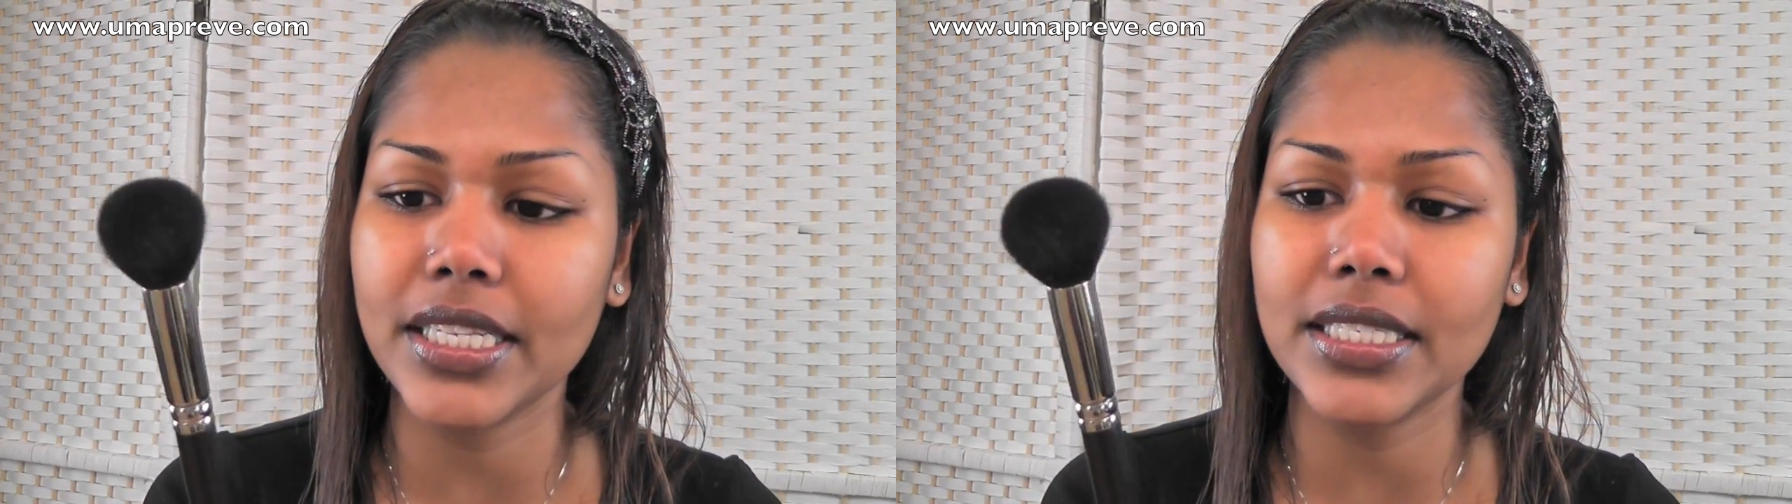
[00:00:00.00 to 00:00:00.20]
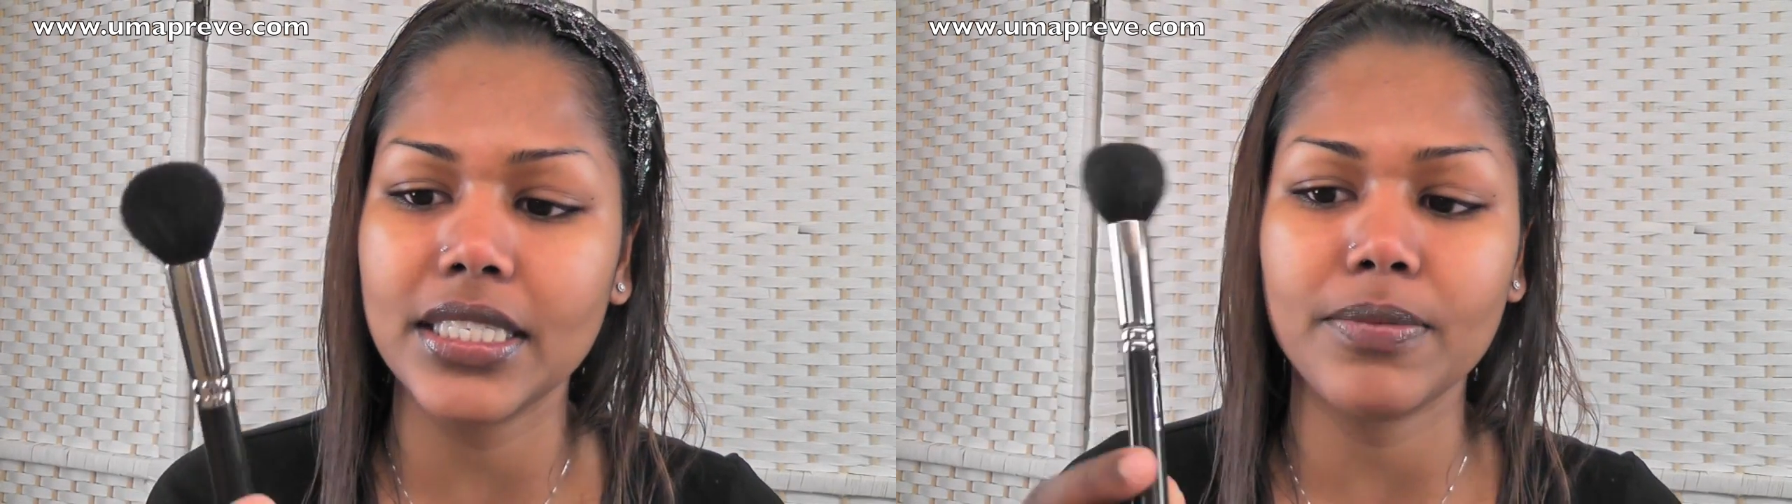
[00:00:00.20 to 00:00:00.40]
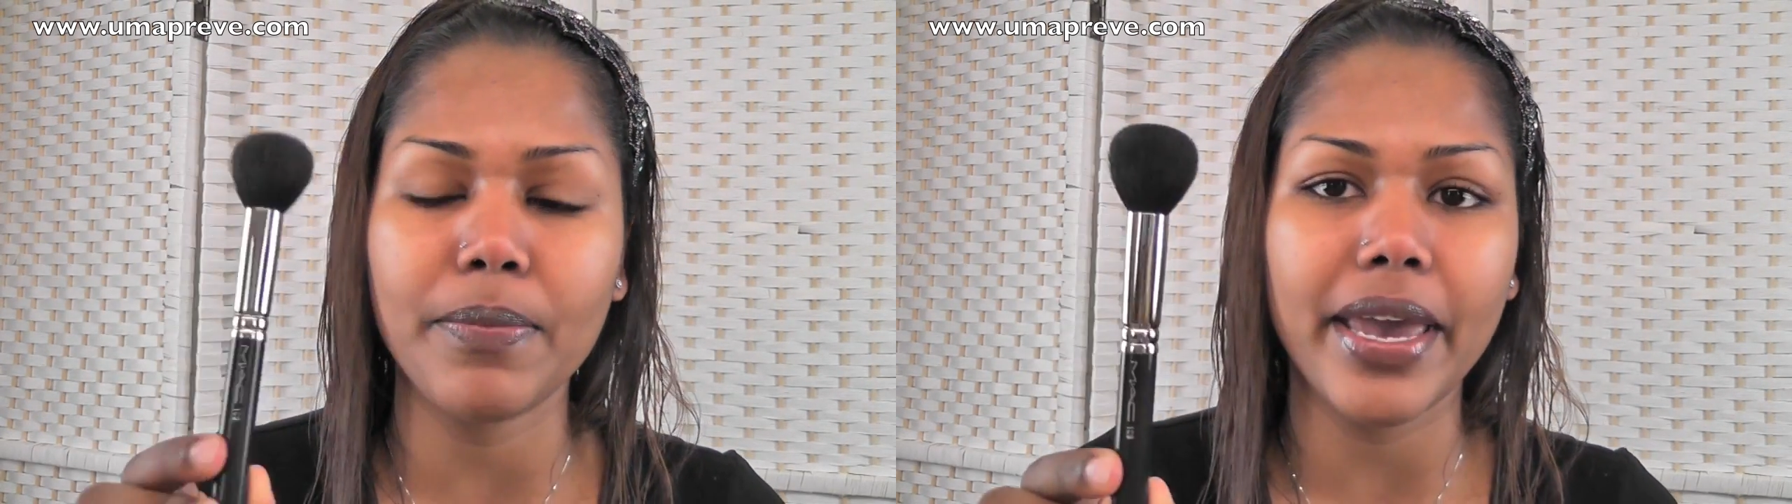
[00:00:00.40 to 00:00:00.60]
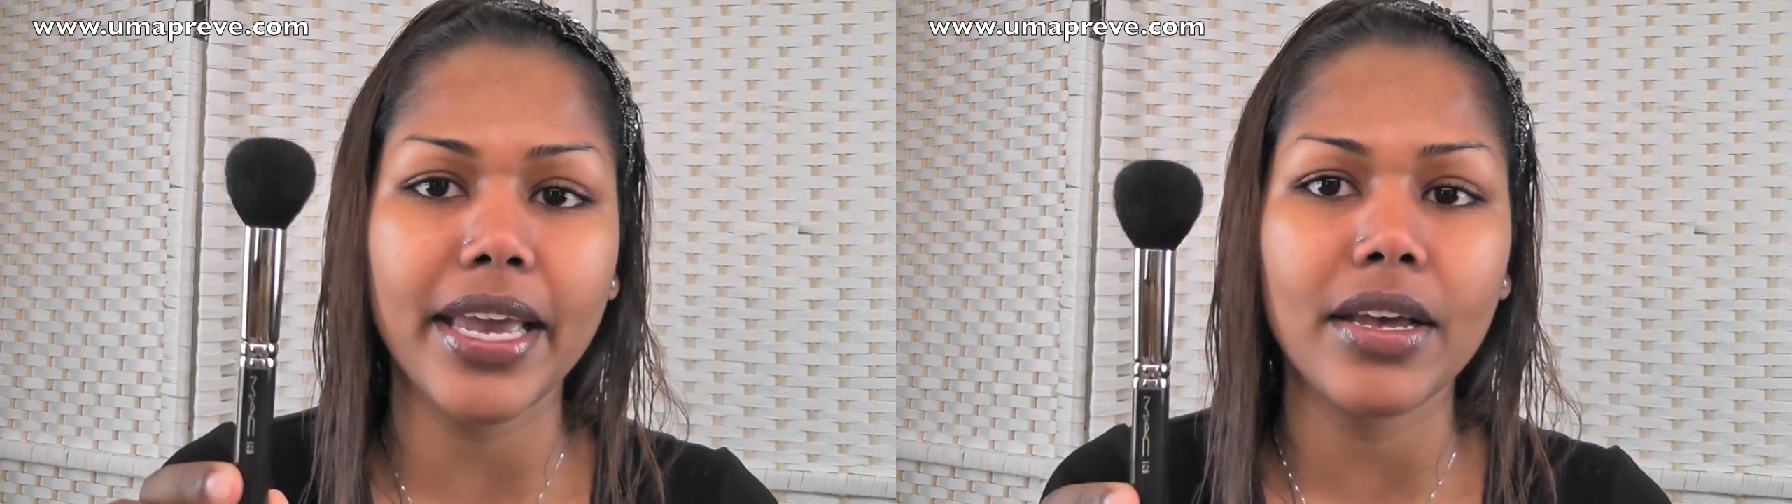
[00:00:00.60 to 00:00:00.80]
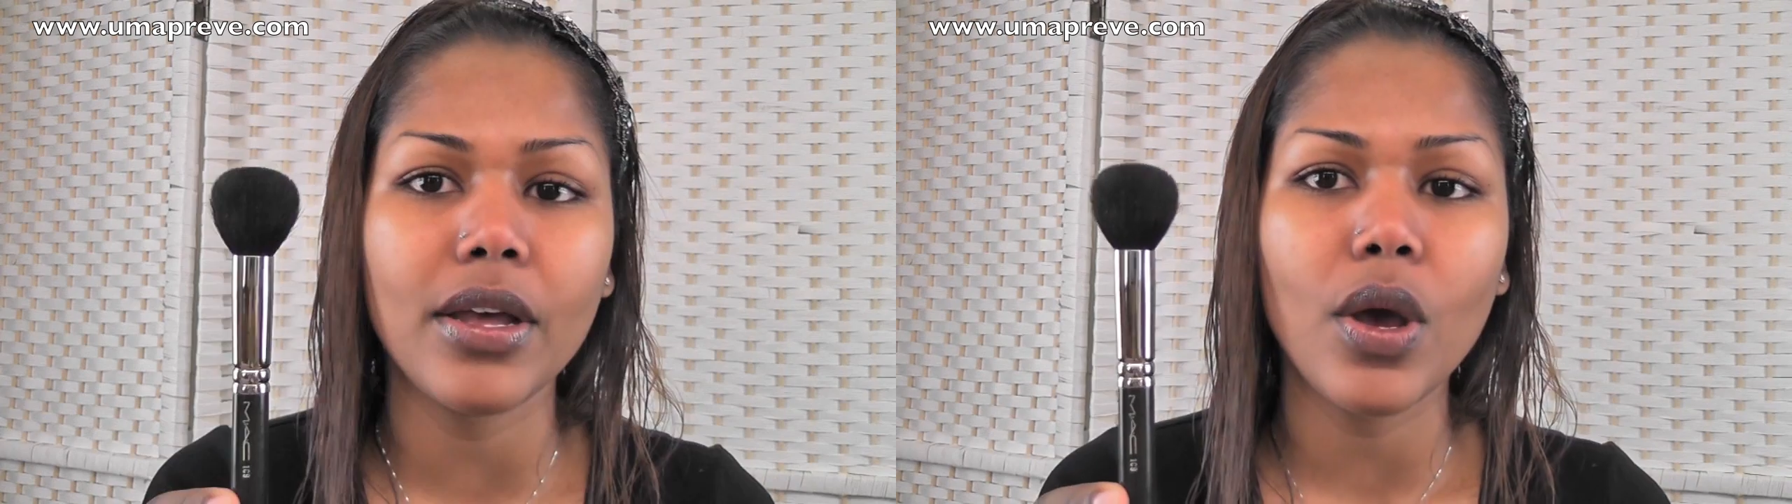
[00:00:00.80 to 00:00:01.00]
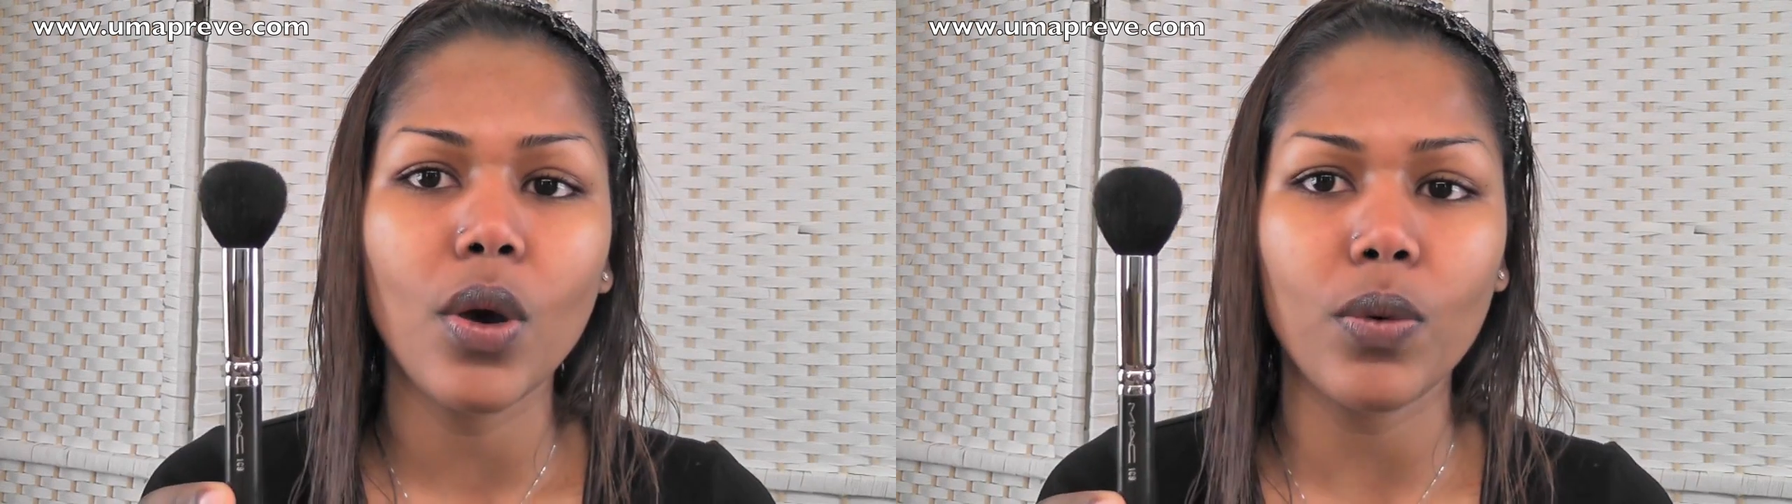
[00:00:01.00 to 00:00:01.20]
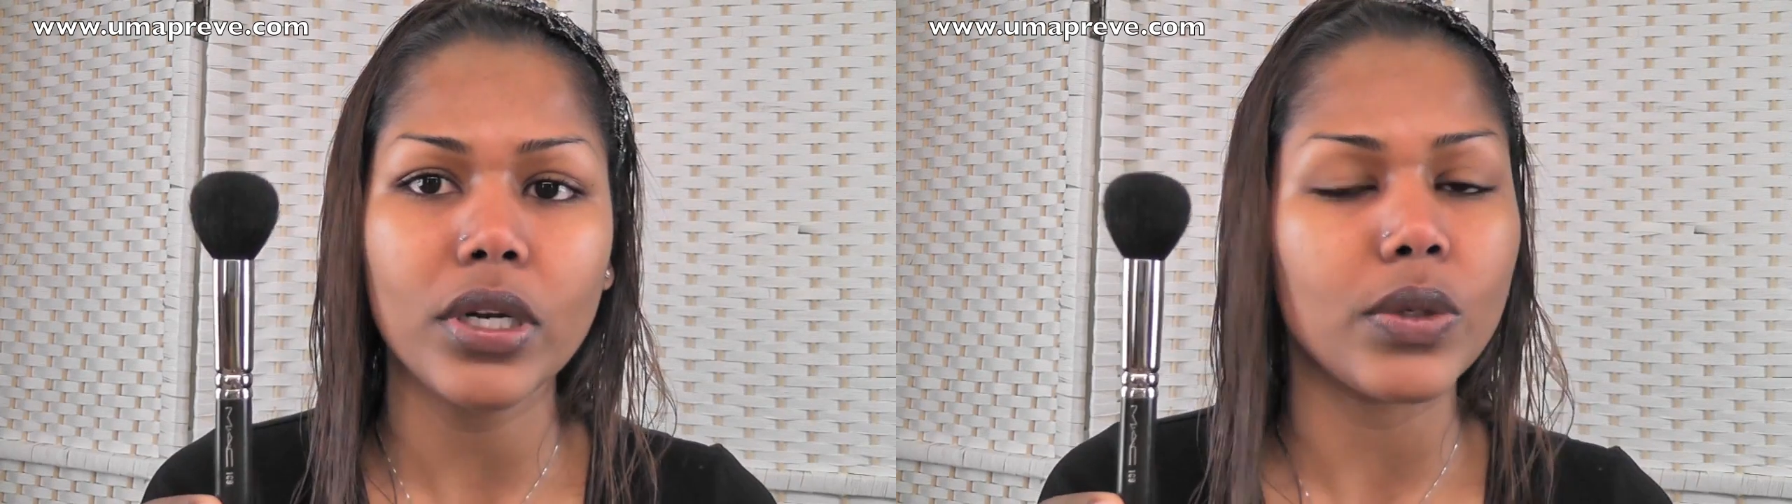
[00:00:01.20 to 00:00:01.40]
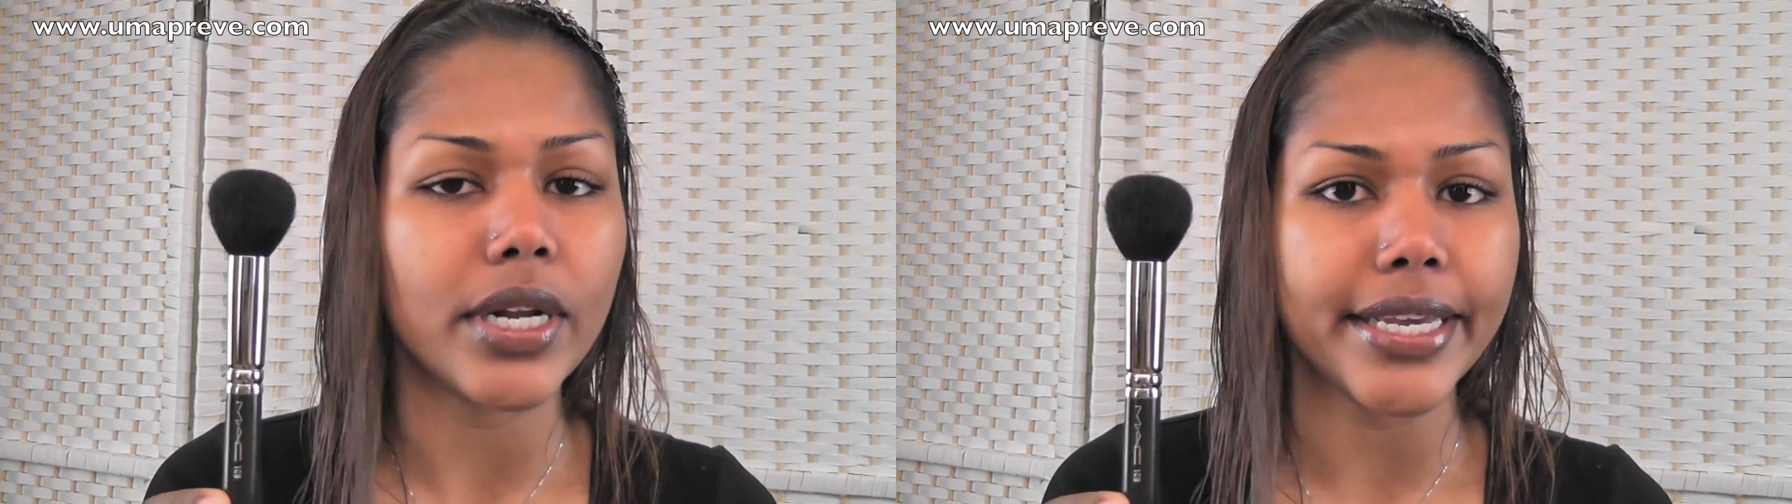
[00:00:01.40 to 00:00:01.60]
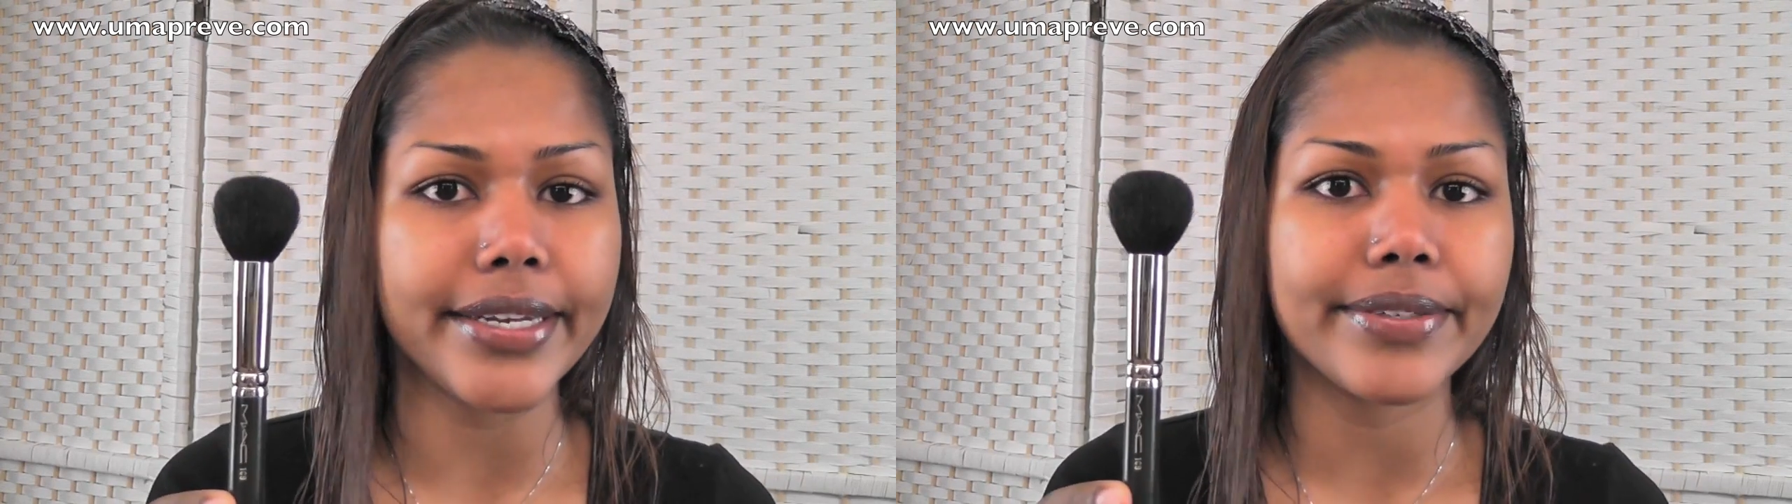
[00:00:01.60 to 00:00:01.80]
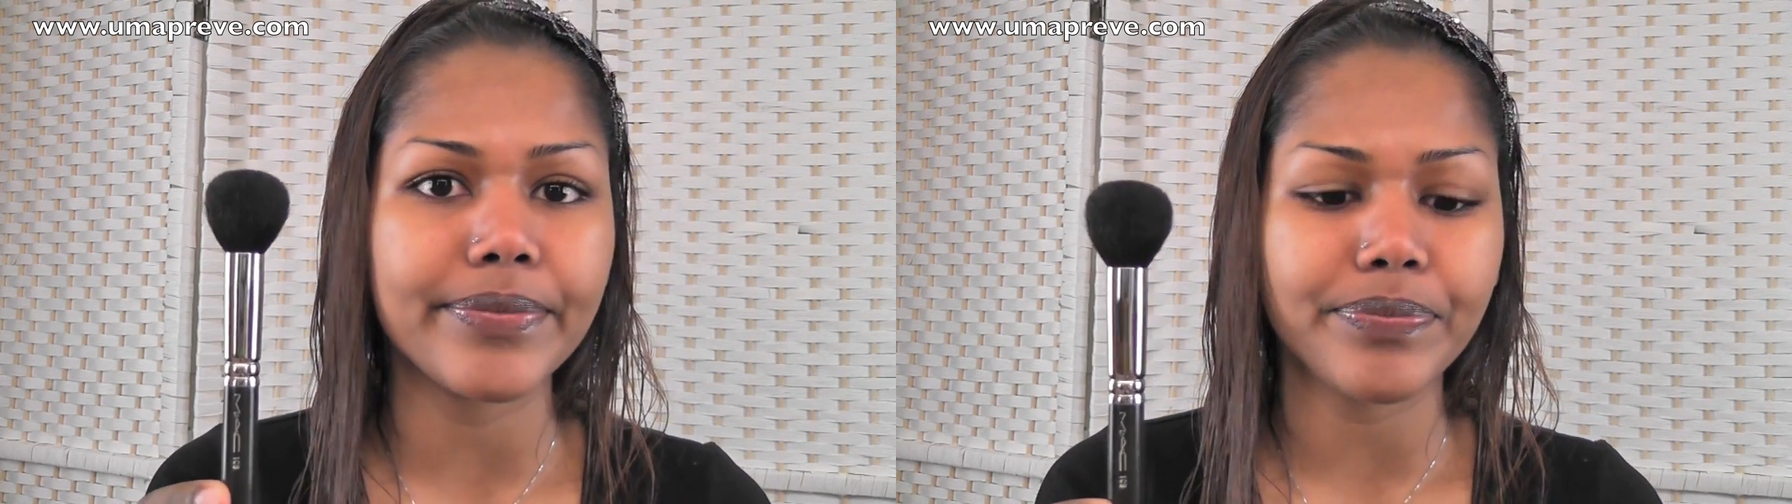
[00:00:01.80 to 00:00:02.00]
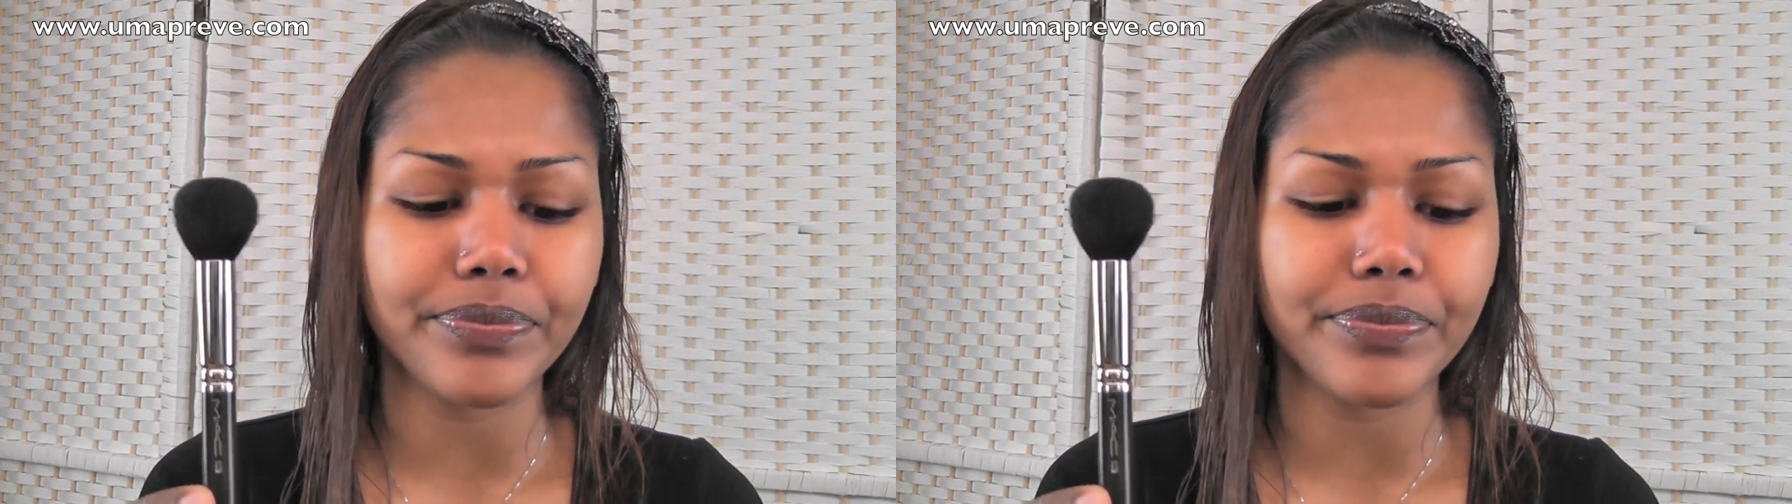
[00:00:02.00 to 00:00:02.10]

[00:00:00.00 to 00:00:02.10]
this is MAC 109.